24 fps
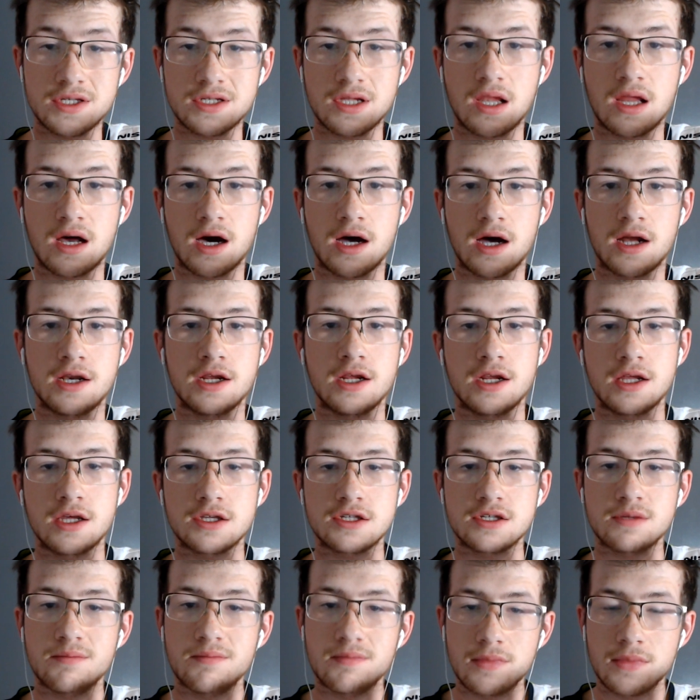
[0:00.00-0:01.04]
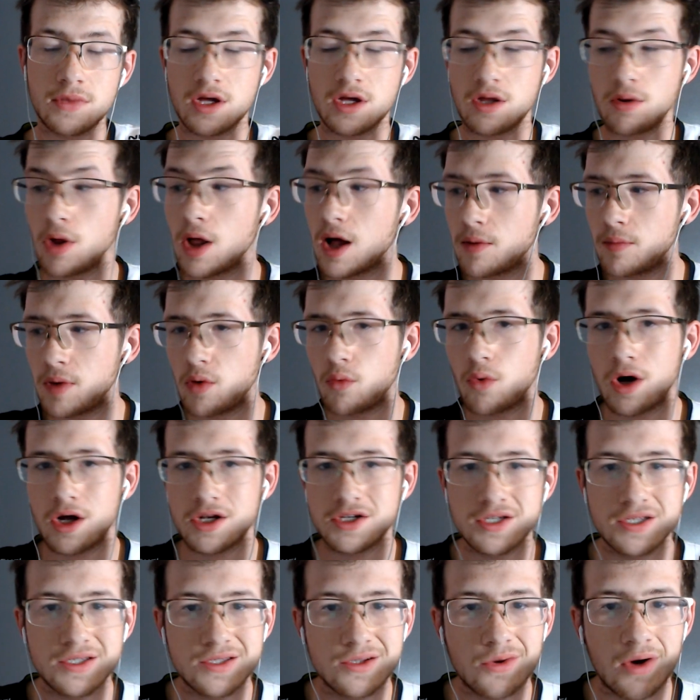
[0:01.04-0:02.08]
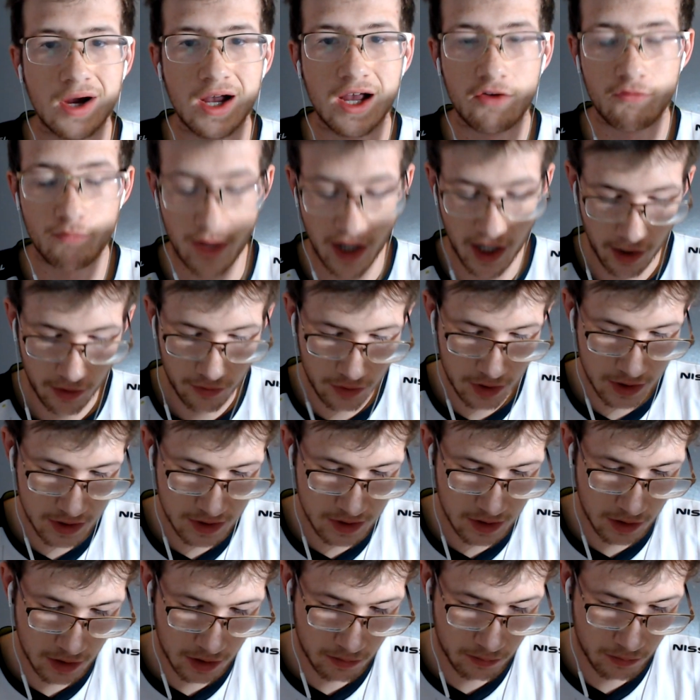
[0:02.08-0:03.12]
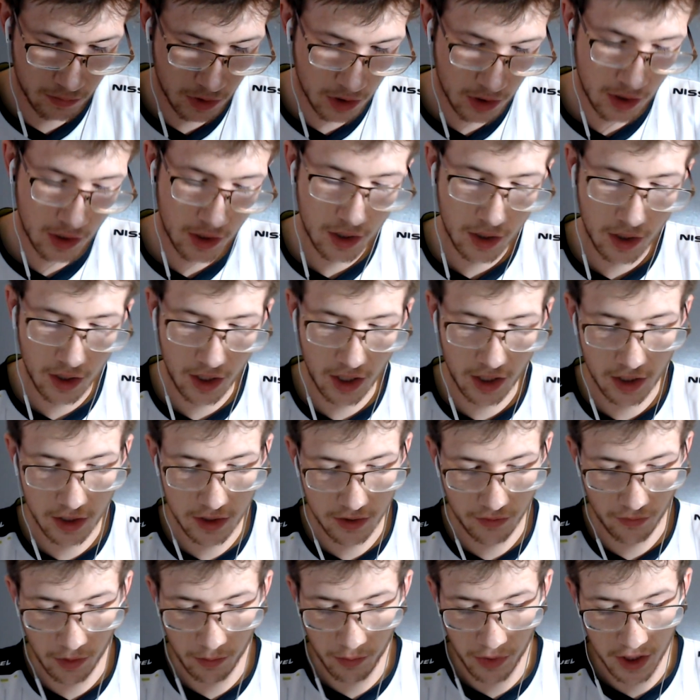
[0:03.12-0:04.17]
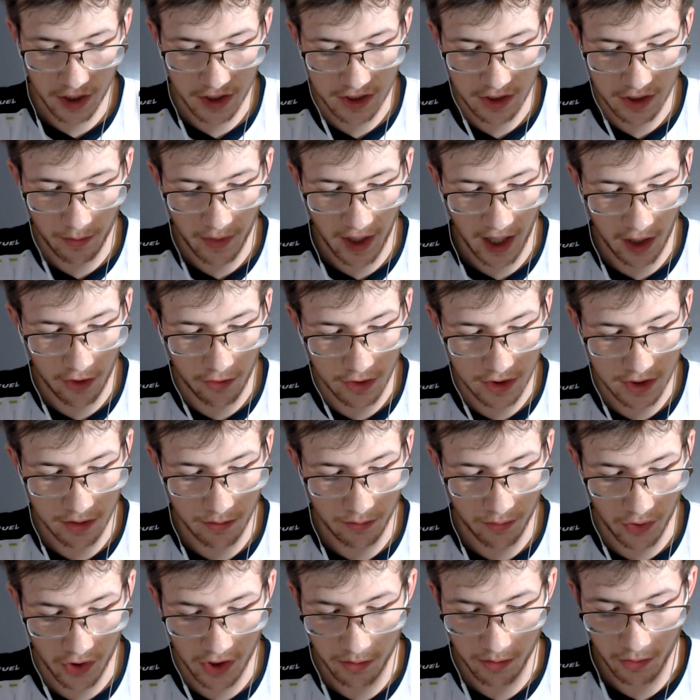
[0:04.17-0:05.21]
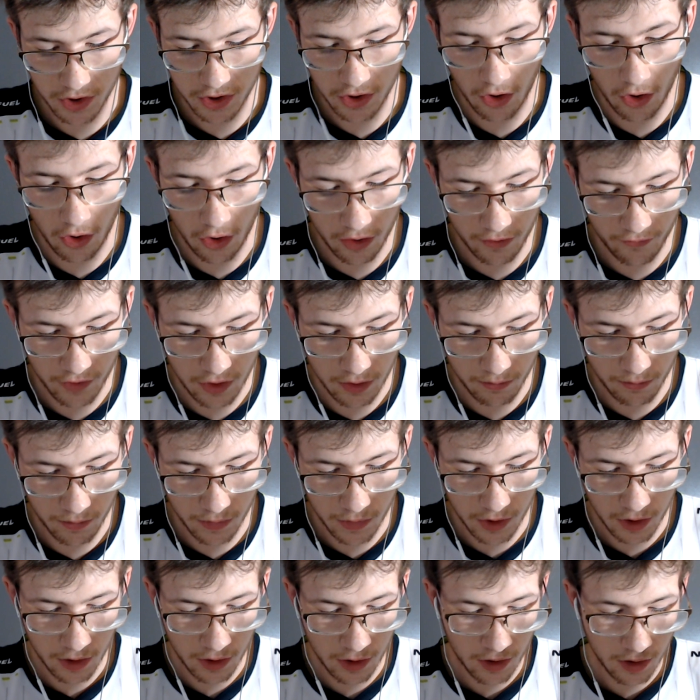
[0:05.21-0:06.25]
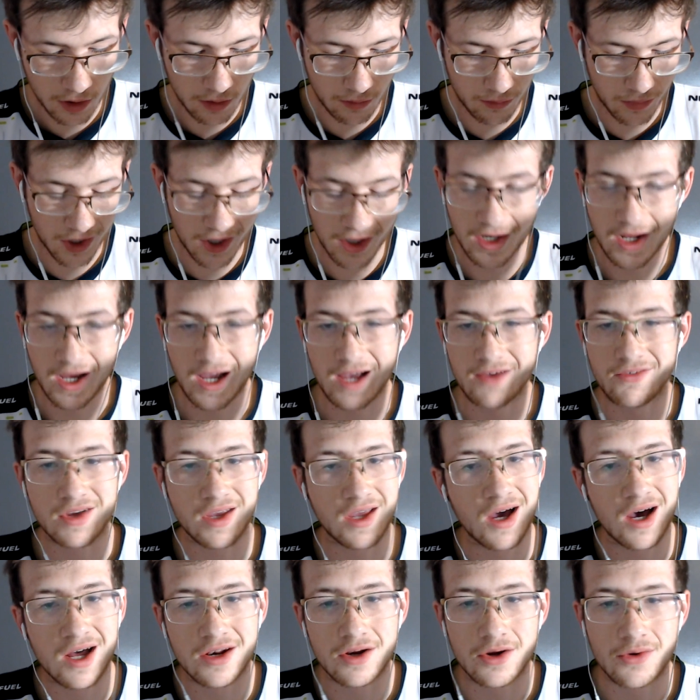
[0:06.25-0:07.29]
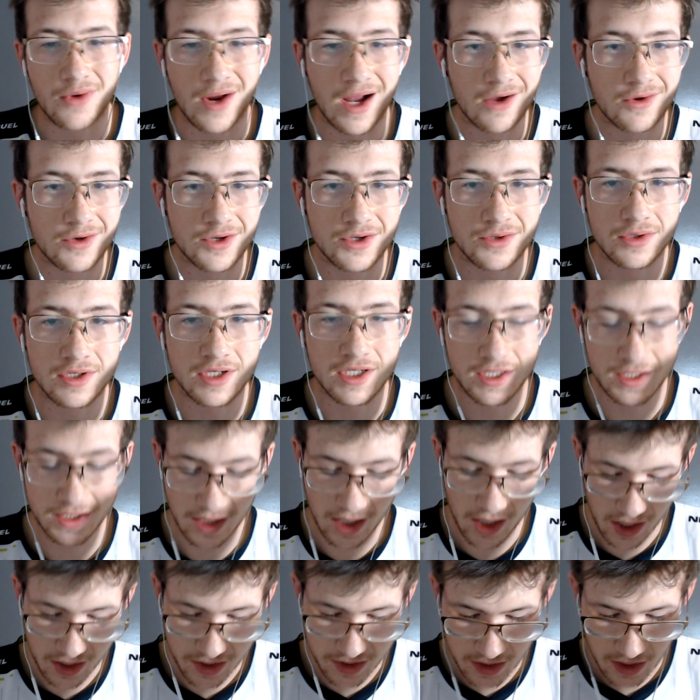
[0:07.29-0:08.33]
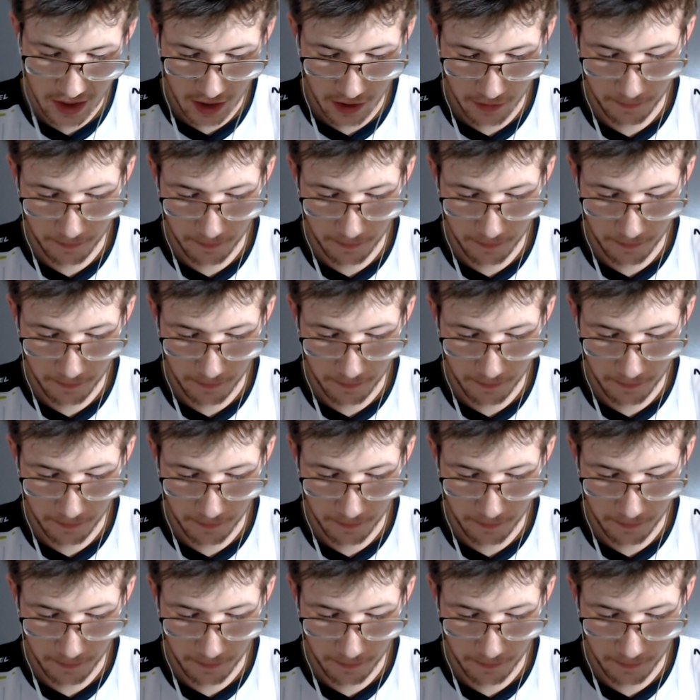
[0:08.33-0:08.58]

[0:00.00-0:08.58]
lot. I need to get a lot of my watches don't have batteries in them. I need to replace the batteries in pretty much all of them, but I haven't gotten around to it because, like I said,